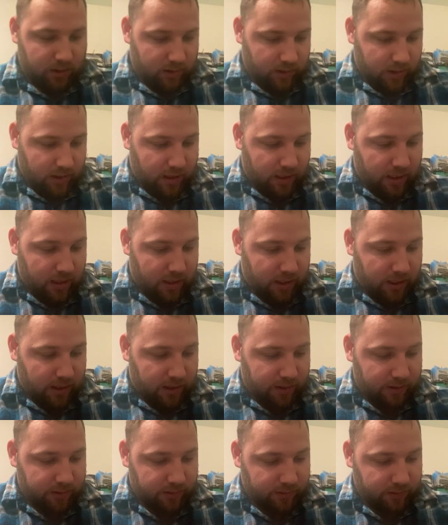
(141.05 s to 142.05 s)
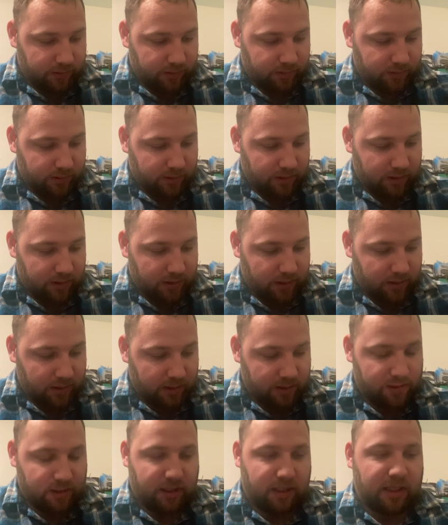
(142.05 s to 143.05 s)
Uh, it
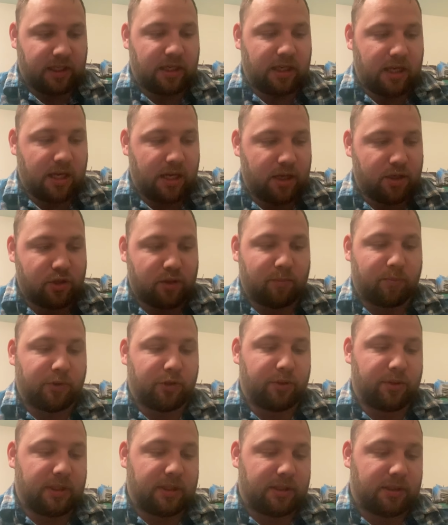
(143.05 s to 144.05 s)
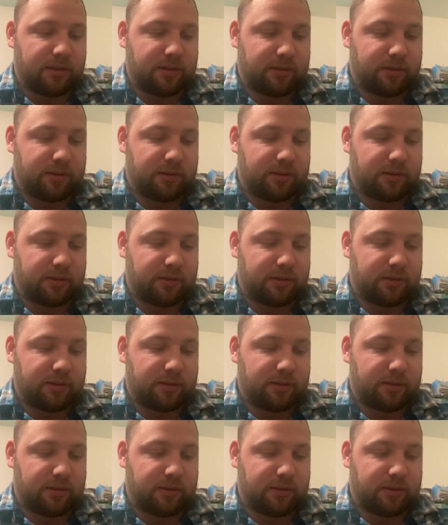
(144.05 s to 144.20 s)
is a Cajun bluegill.